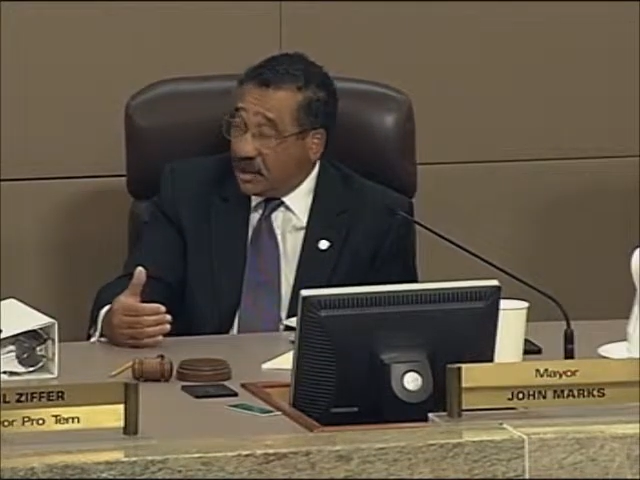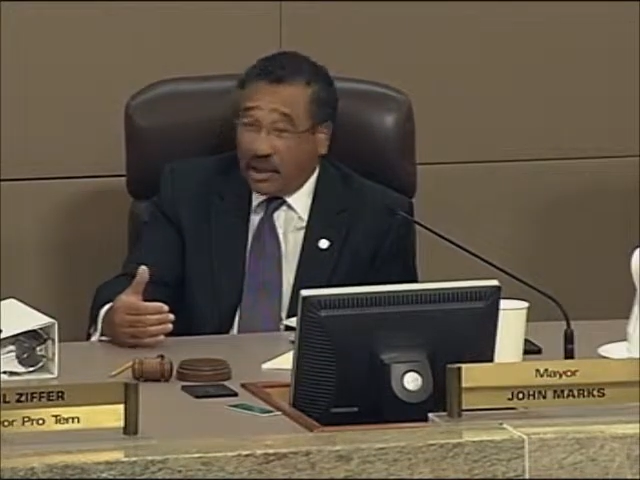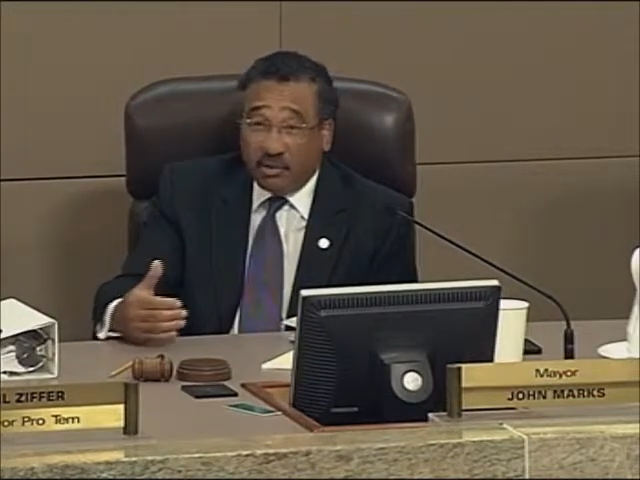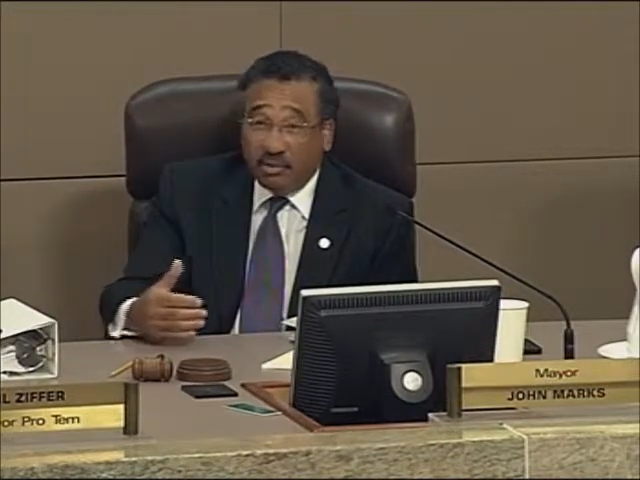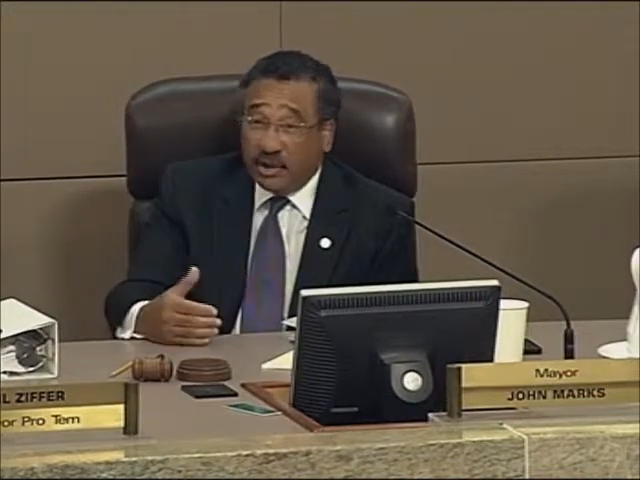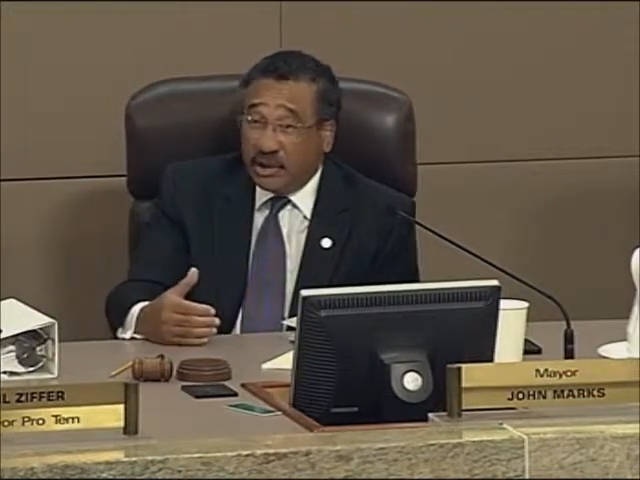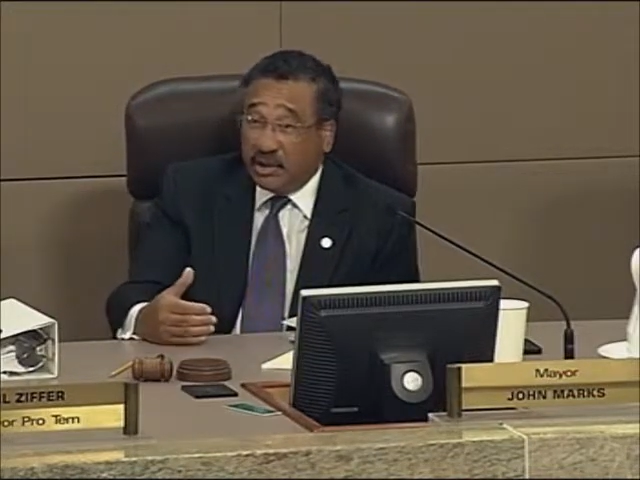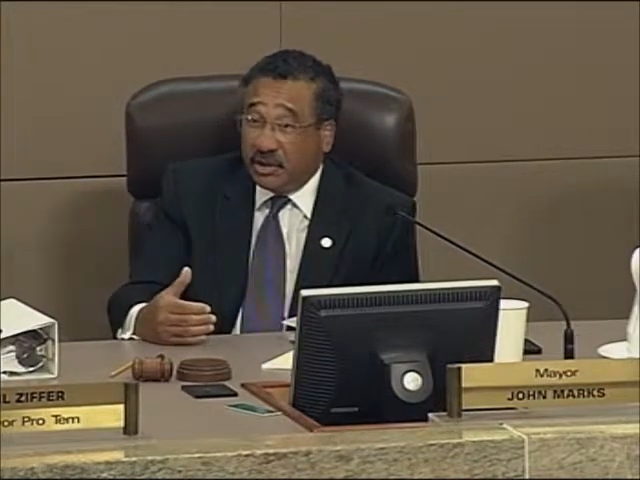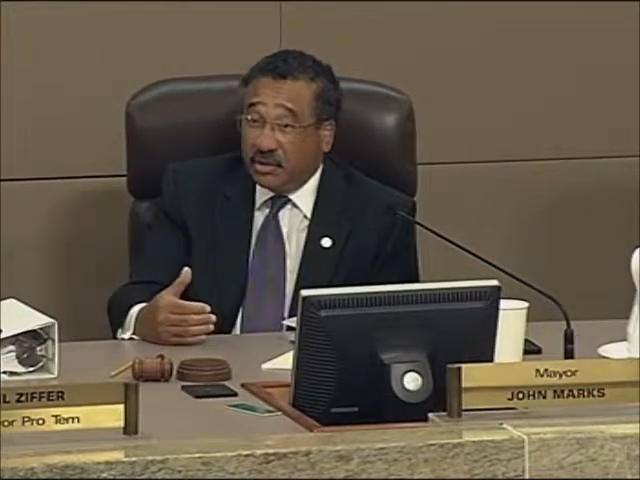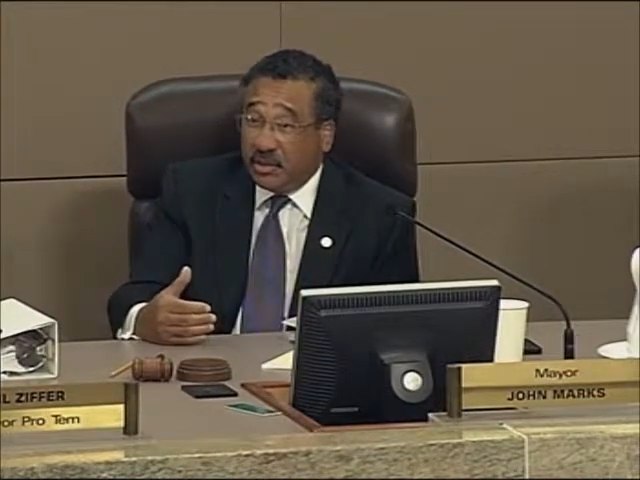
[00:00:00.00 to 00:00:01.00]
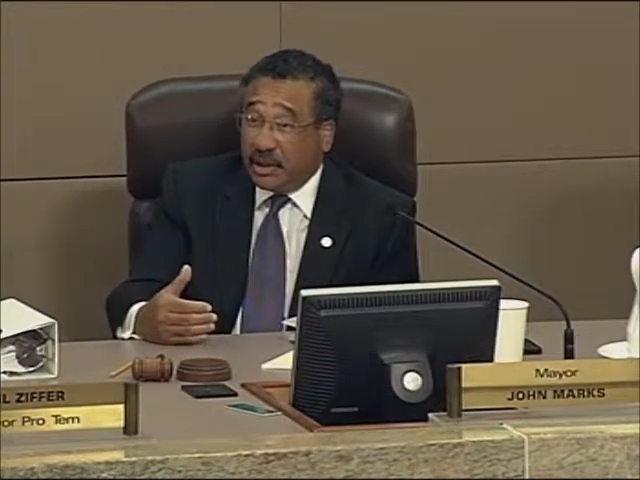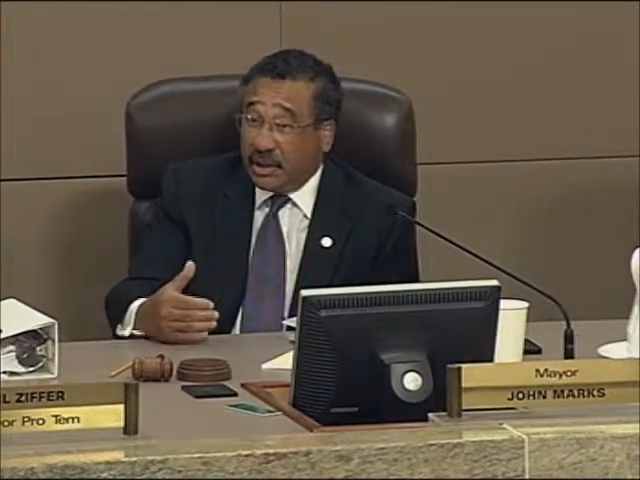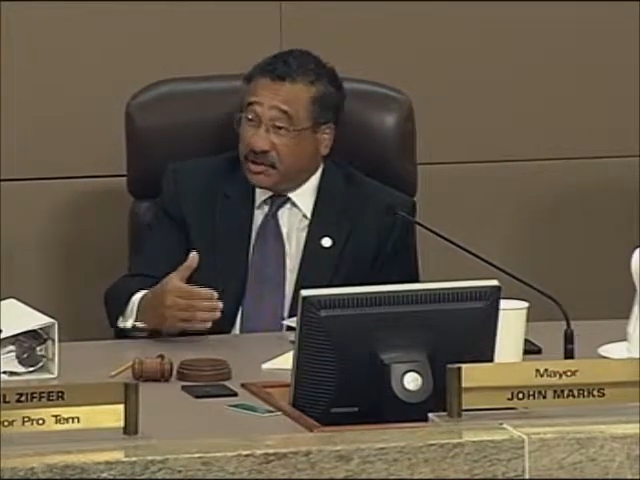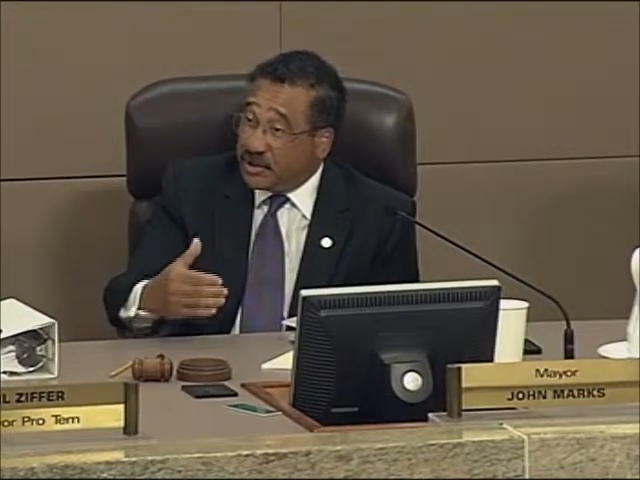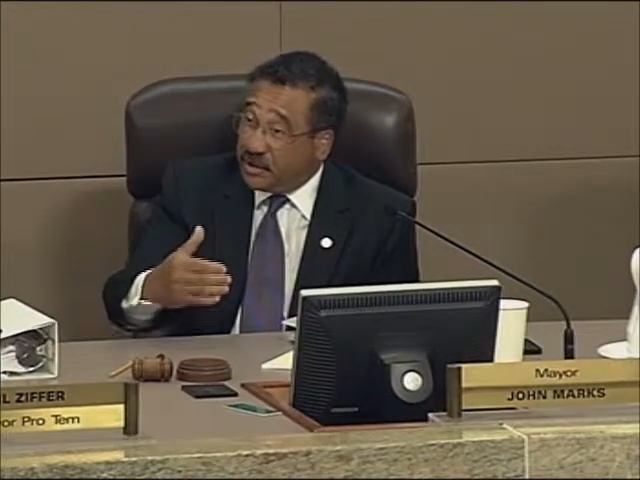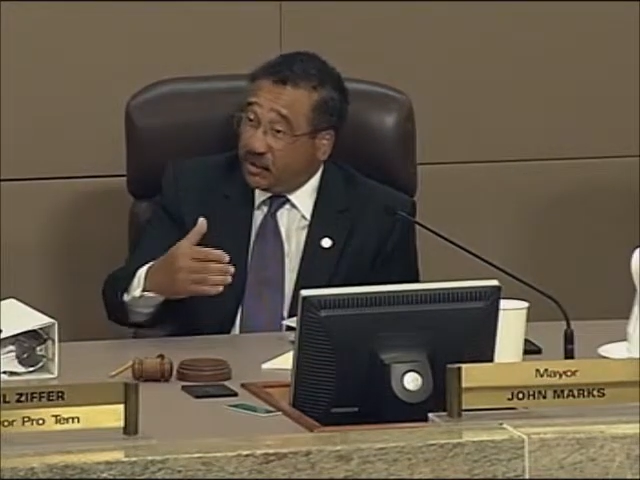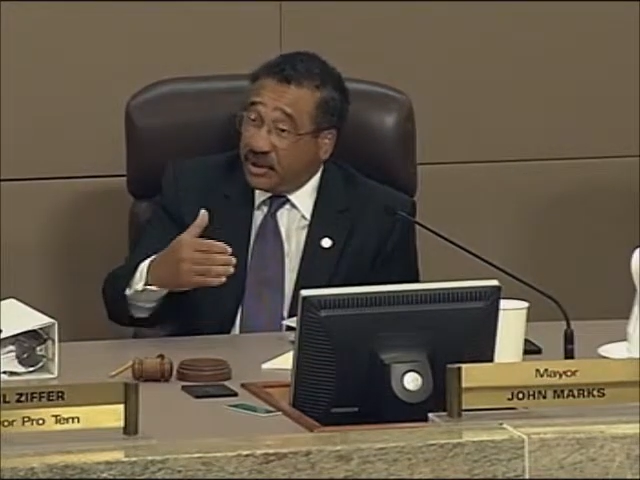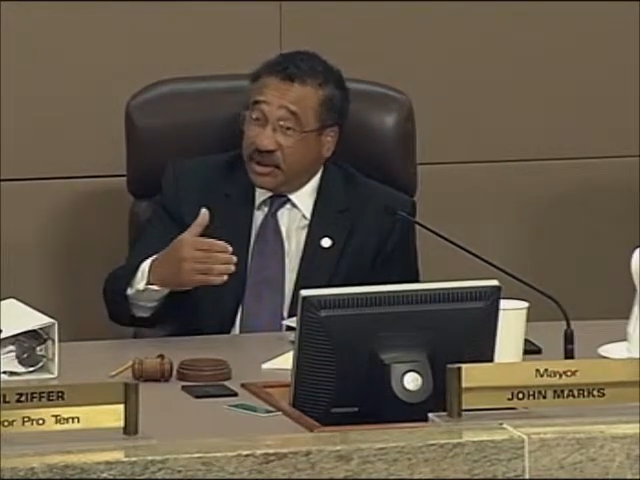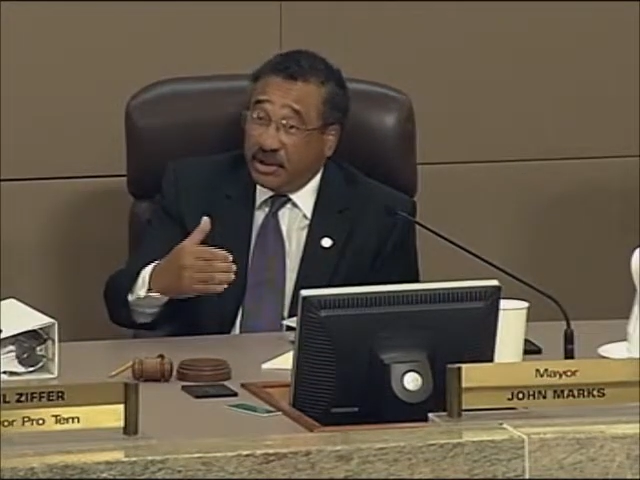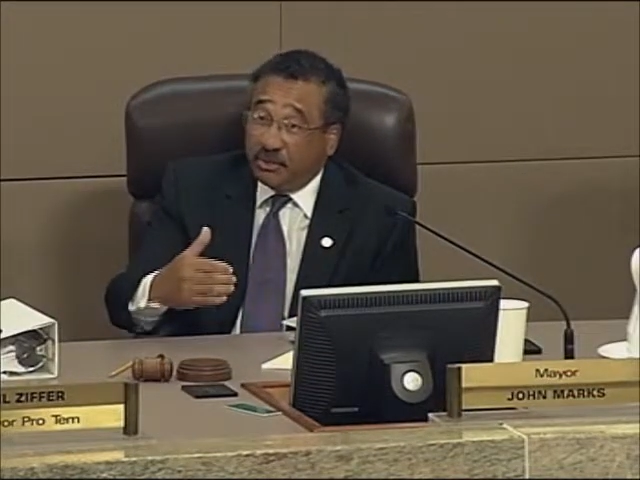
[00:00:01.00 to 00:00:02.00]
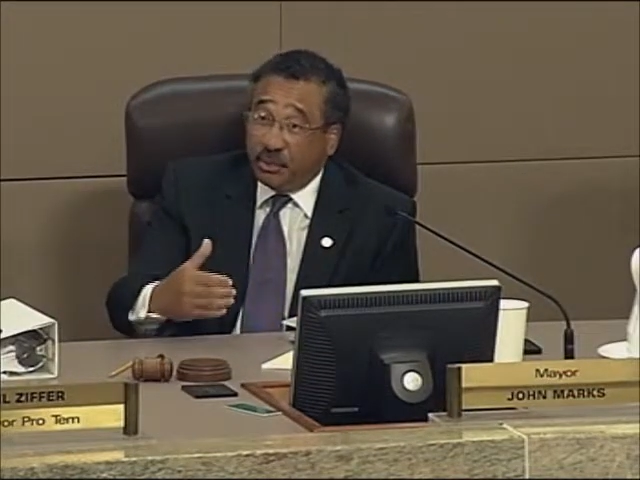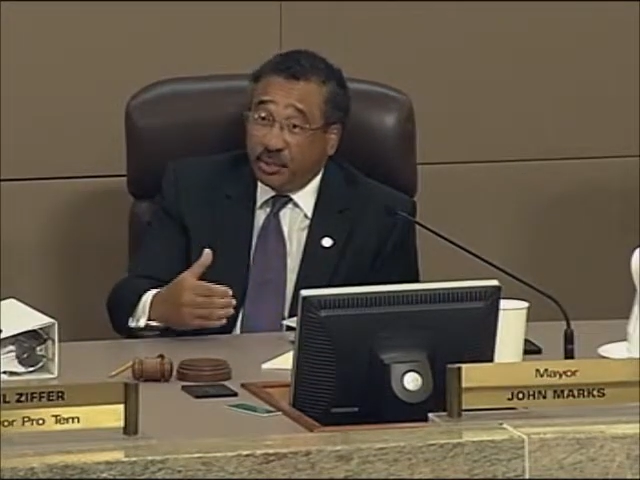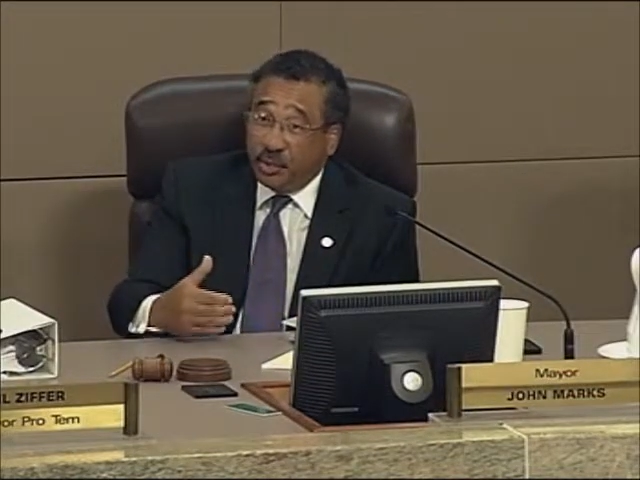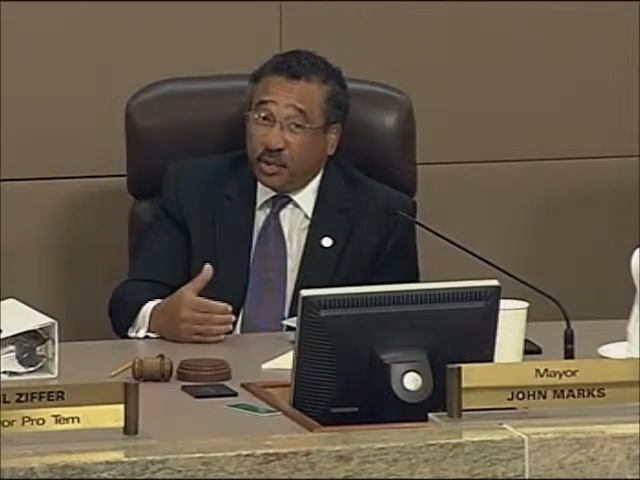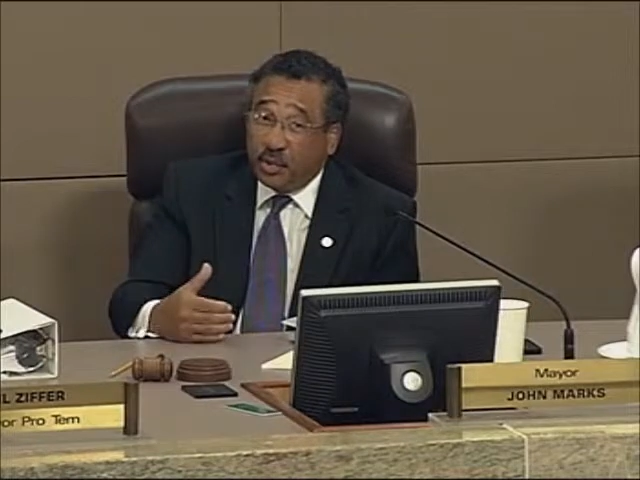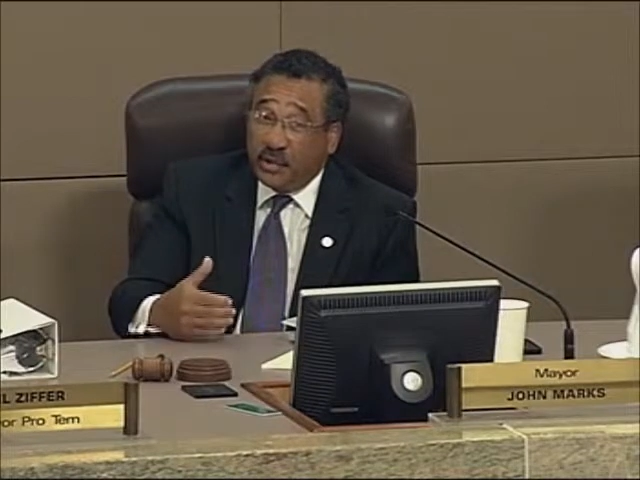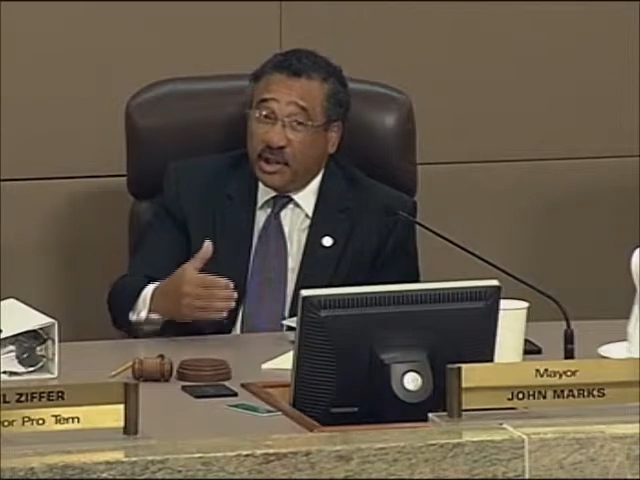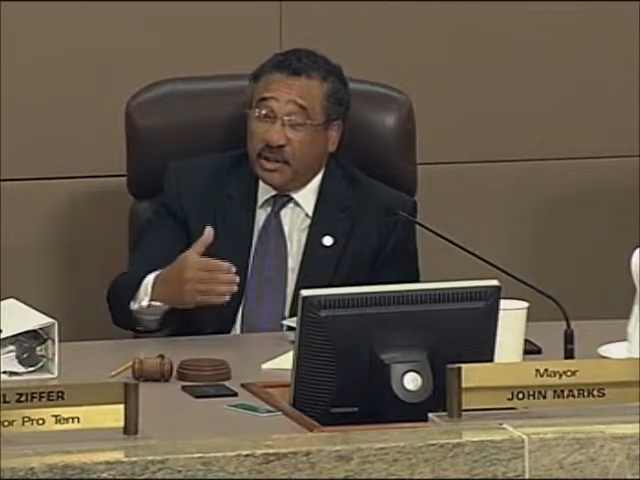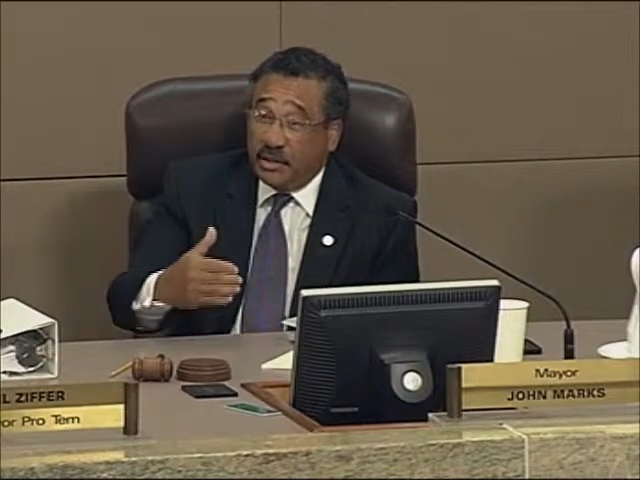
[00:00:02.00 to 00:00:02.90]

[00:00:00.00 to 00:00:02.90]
I really do, and see if we can improve